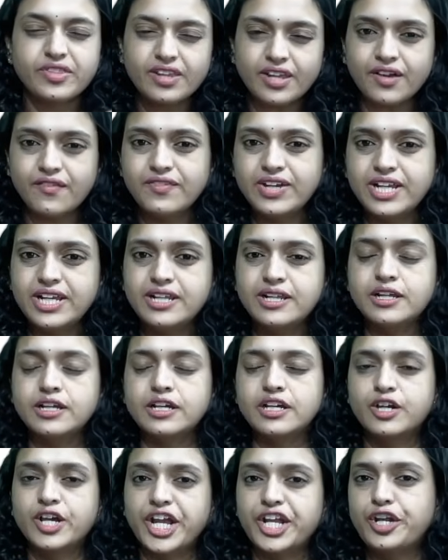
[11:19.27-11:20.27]
We'll
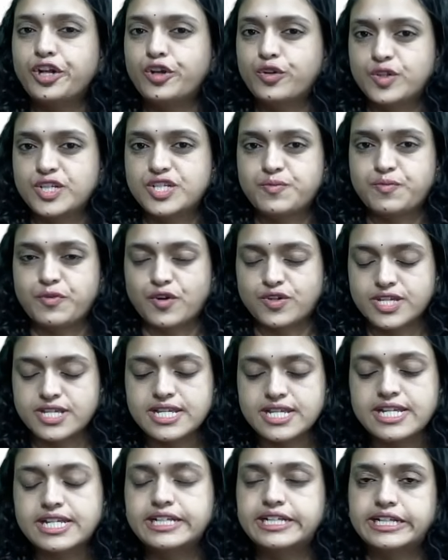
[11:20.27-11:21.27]
get into this process a
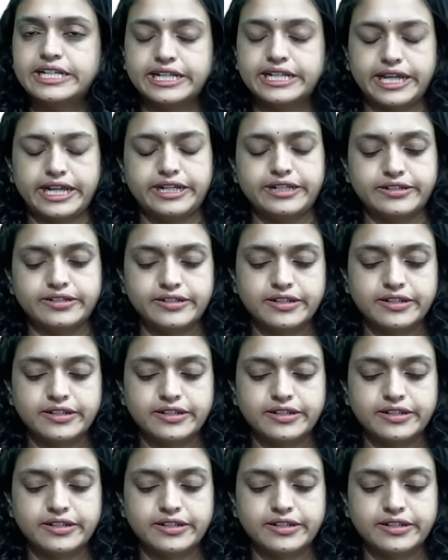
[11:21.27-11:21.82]
little later.